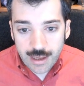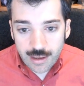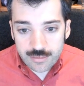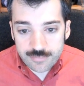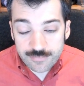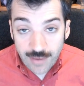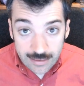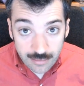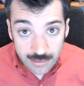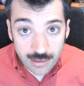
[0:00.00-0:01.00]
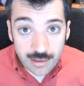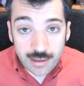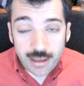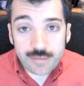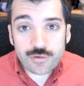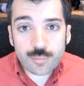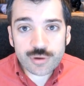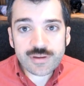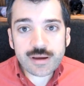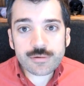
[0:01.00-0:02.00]
And finally, if you're
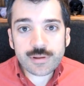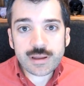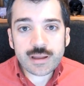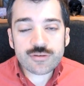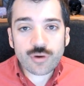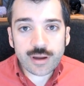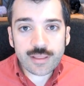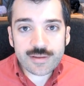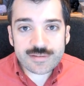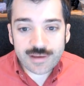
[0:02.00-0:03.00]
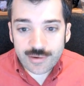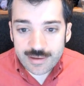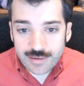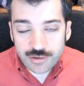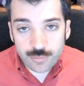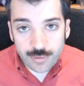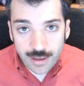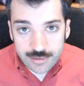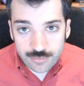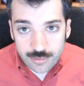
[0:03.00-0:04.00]
particularly enjoying this series and you would
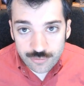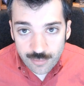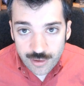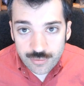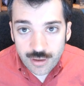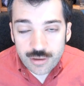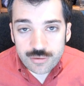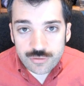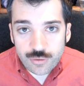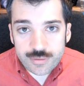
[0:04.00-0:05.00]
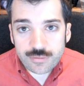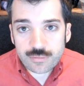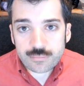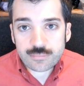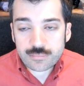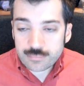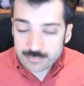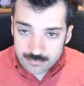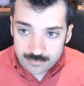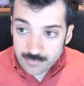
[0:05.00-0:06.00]
like to contribute to its
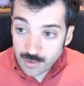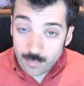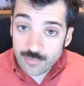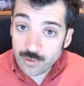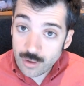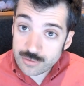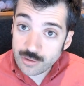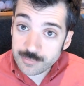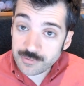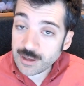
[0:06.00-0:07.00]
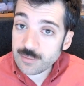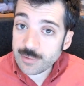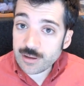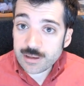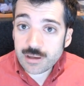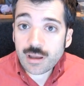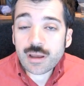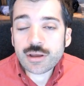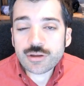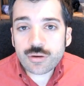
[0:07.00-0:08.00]
hopeful long-term sustainability,
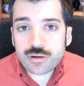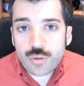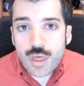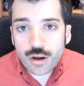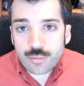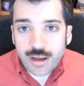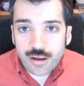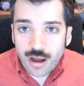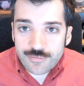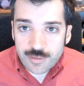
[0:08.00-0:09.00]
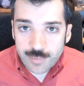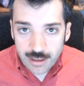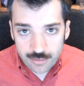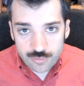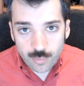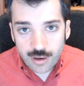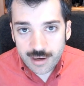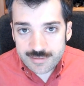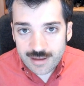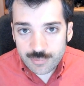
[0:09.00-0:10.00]
you can do that on my Ko-fi page where
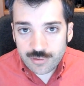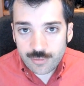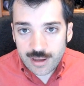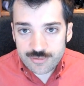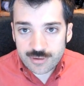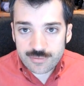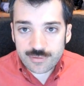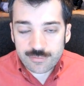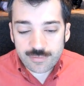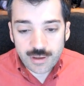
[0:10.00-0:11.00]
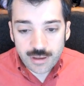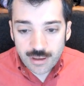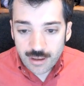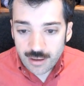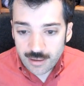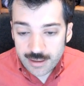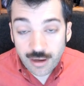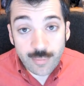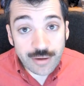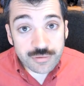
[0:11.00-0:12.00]
I accept donations of uh,
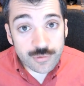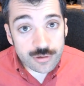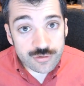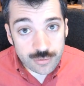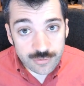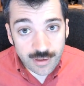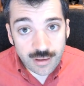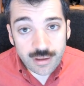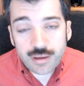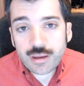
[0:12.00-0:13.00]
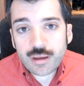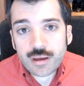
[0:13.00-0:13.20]
in an amount of your choosing